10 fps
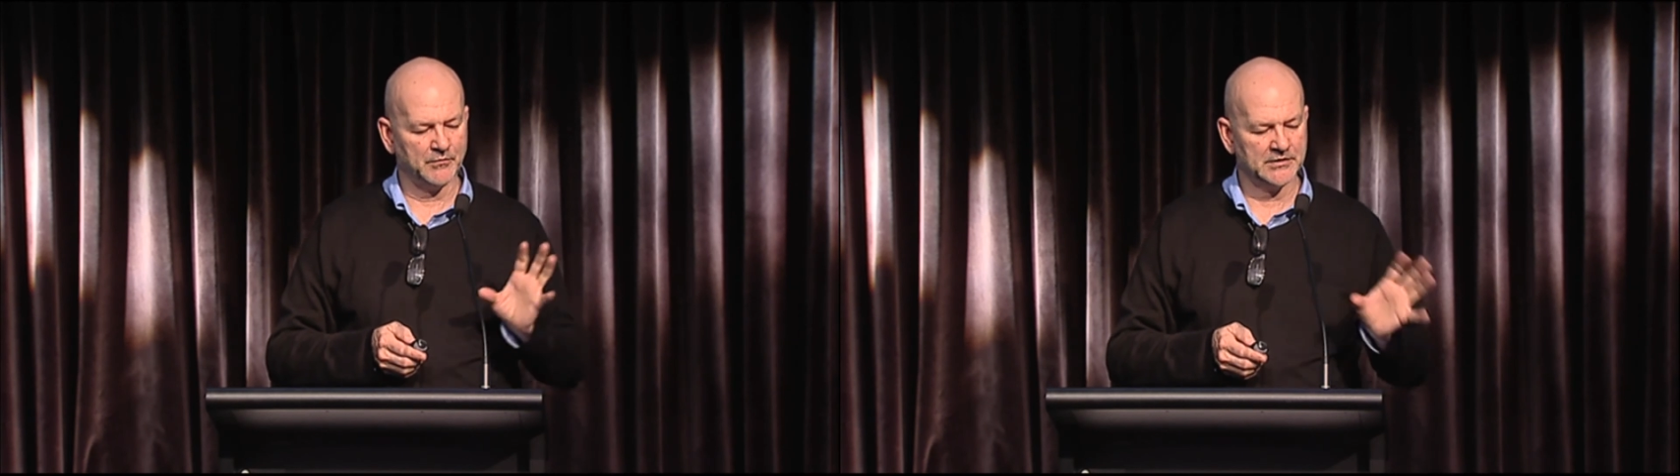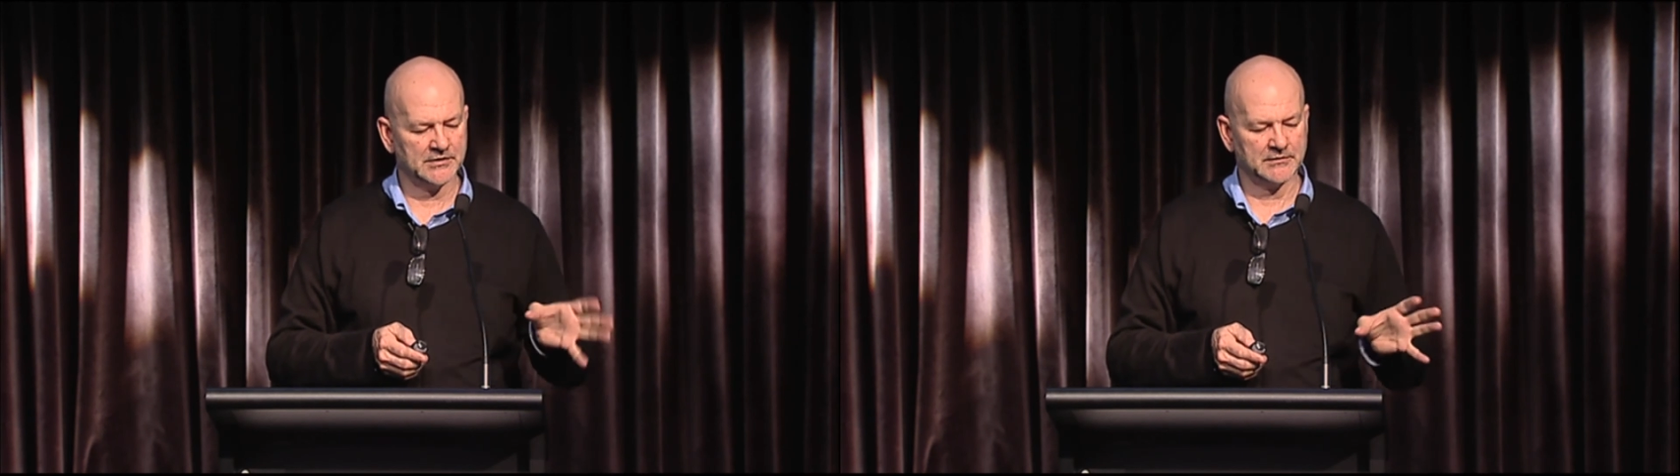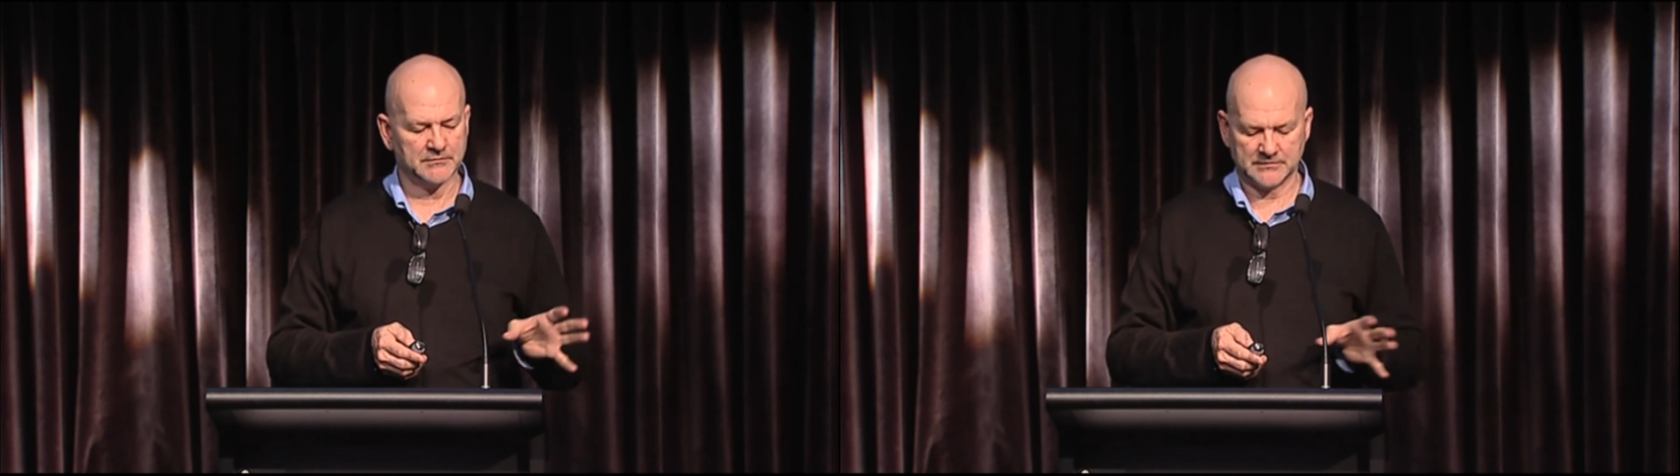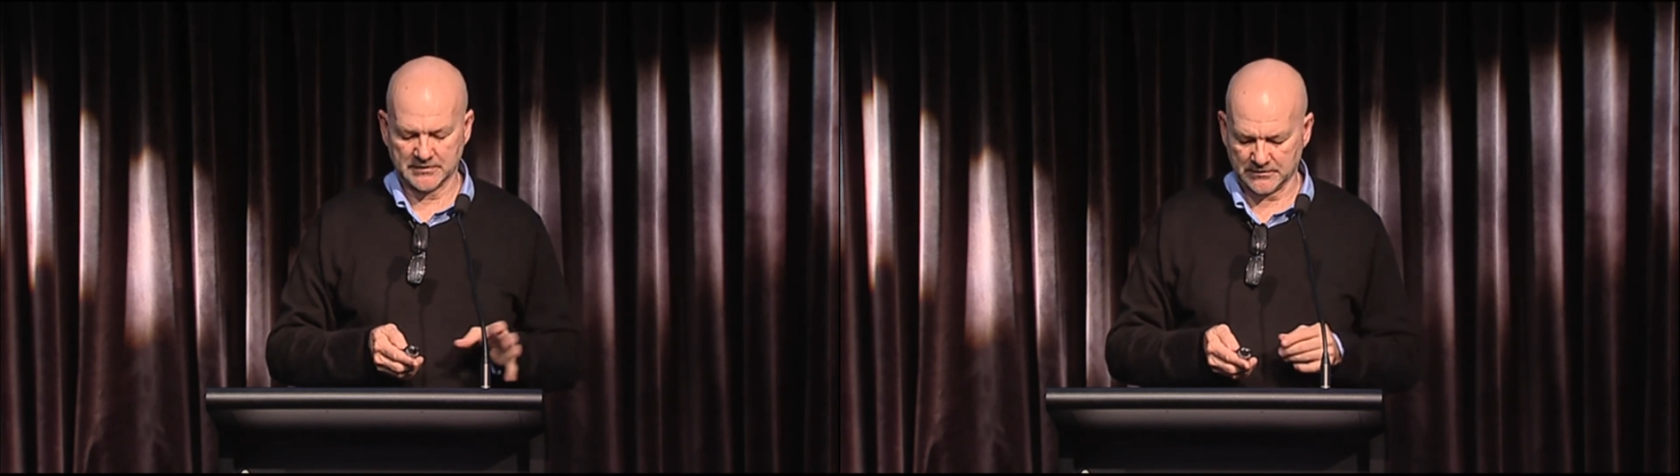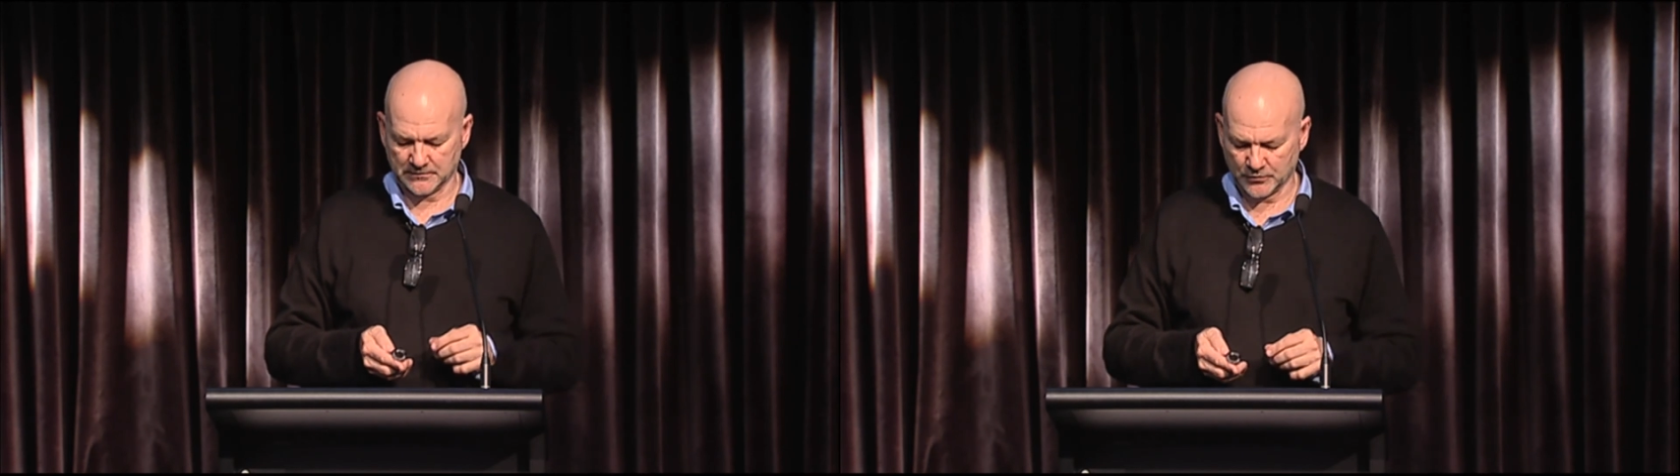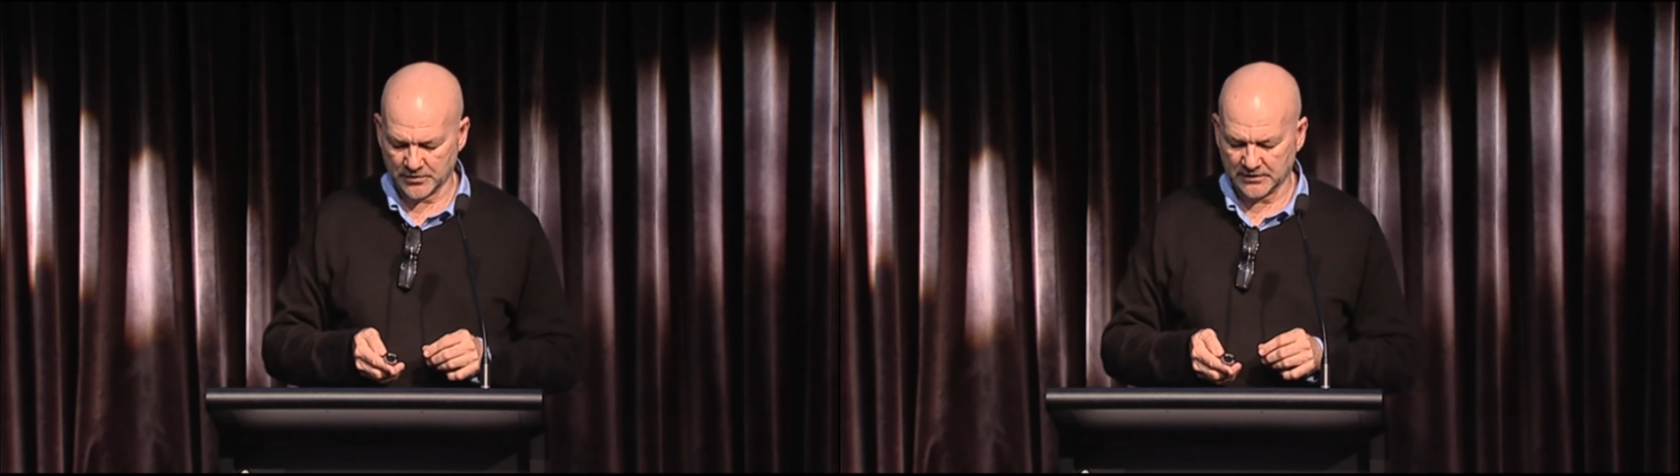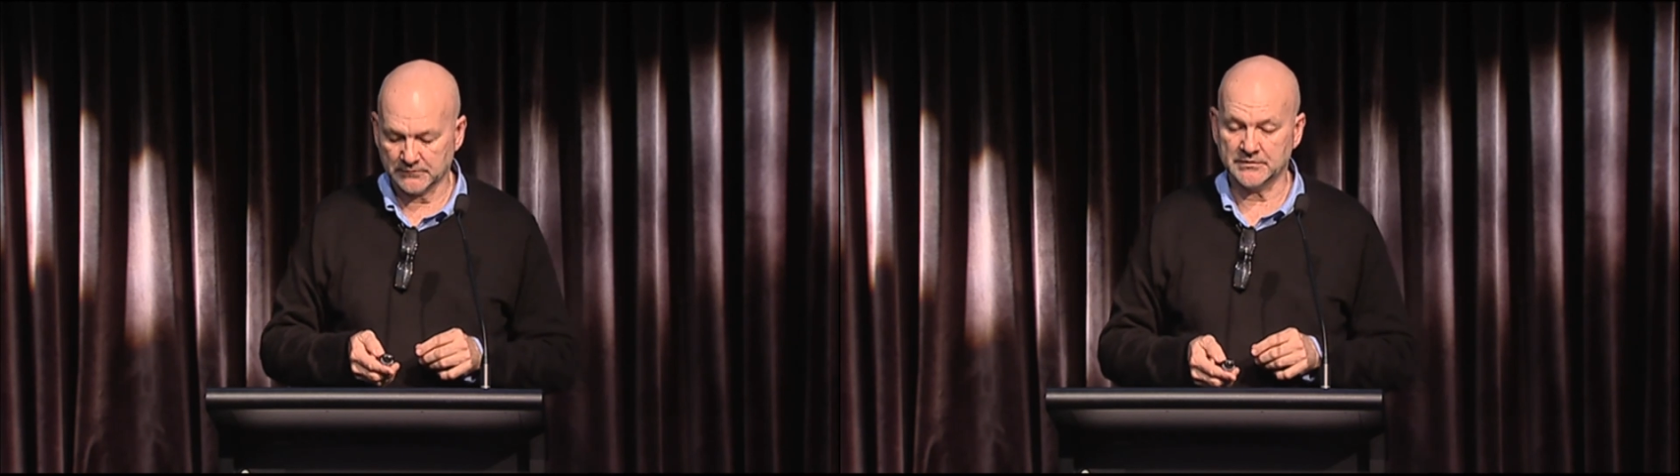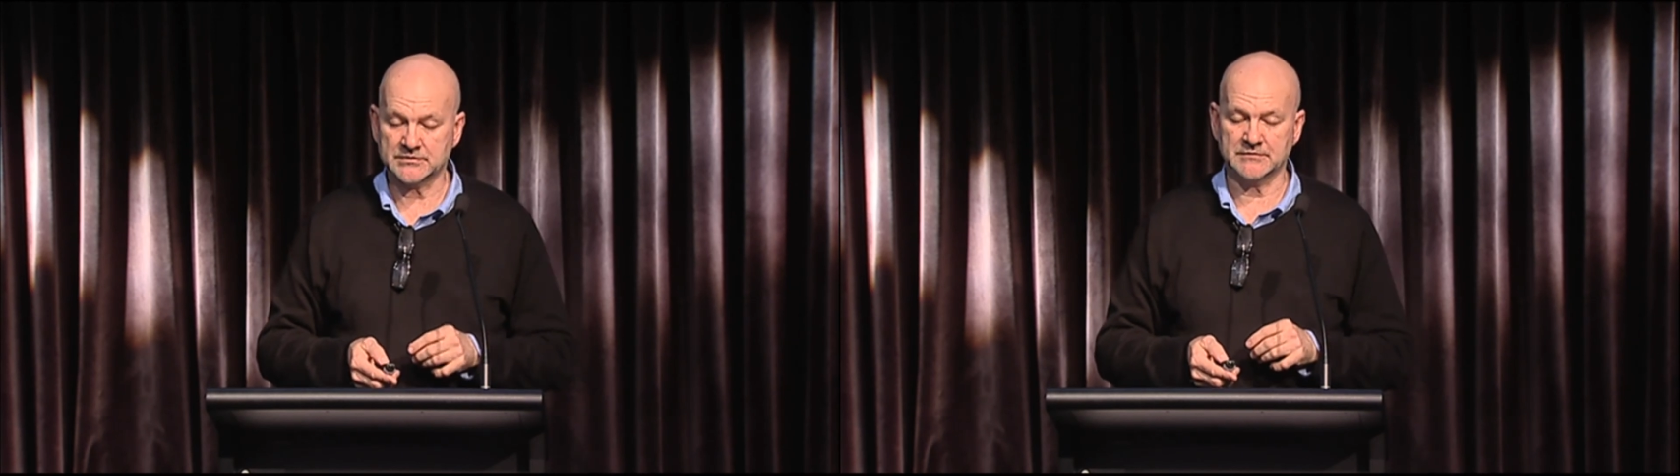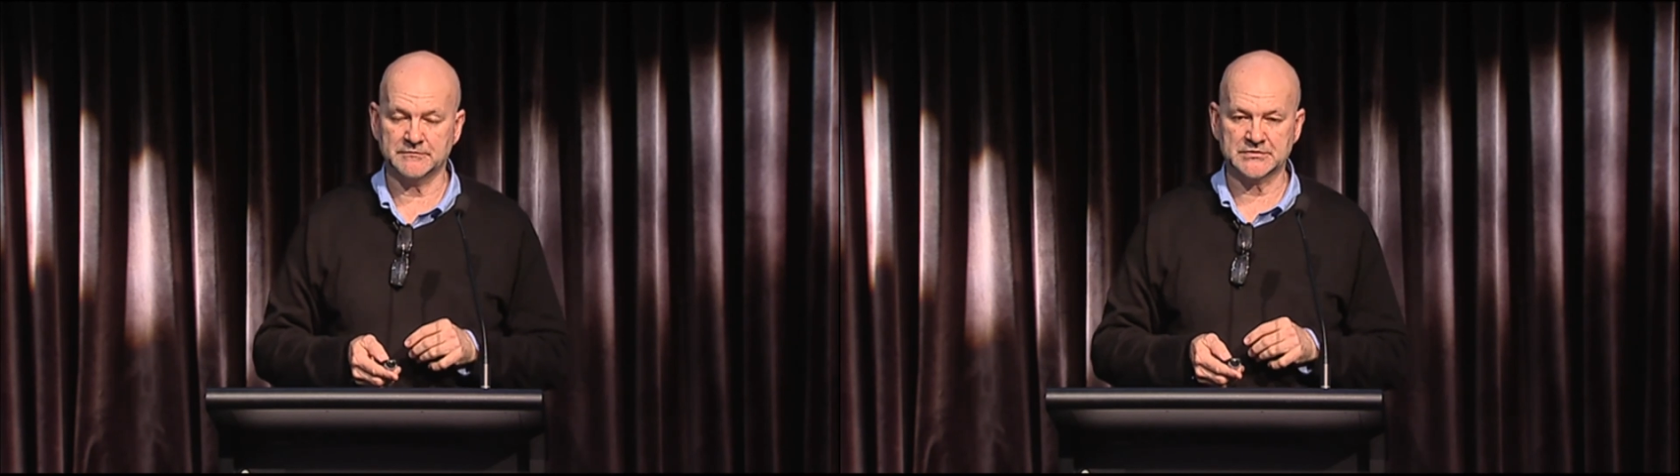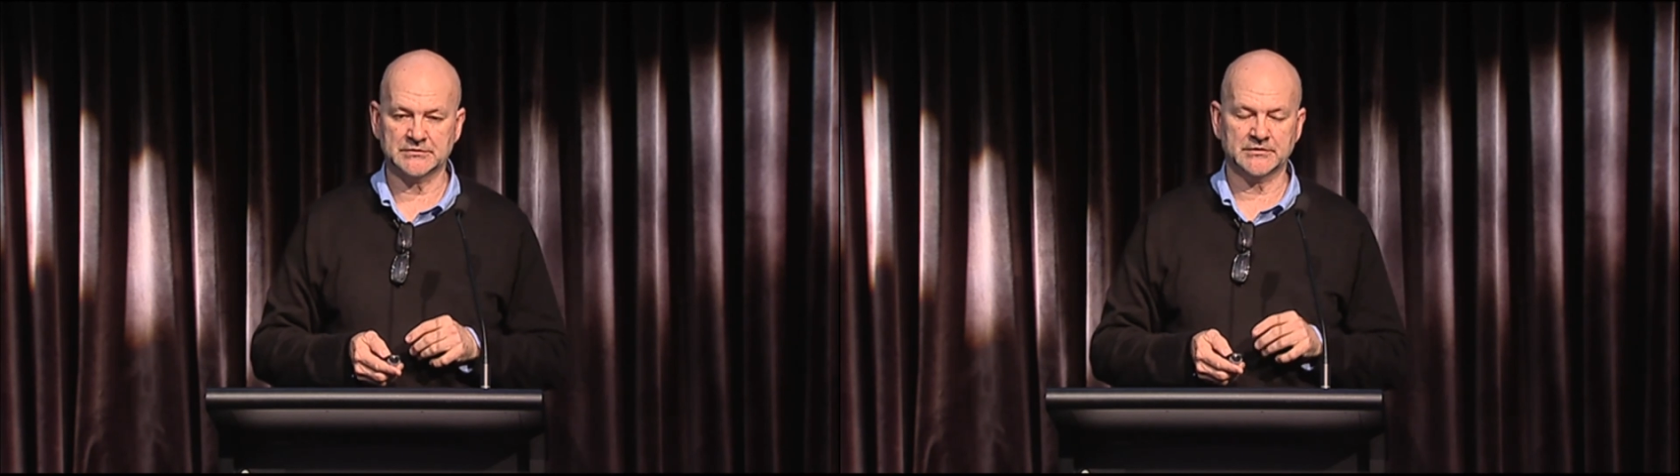We think that working with
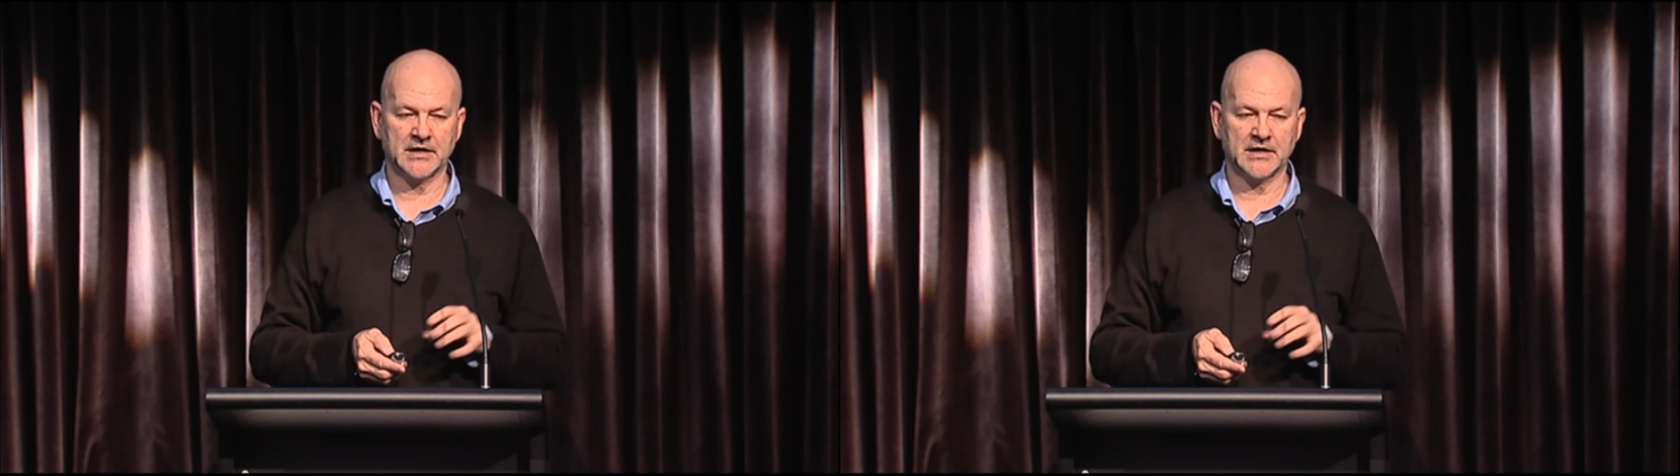geophysical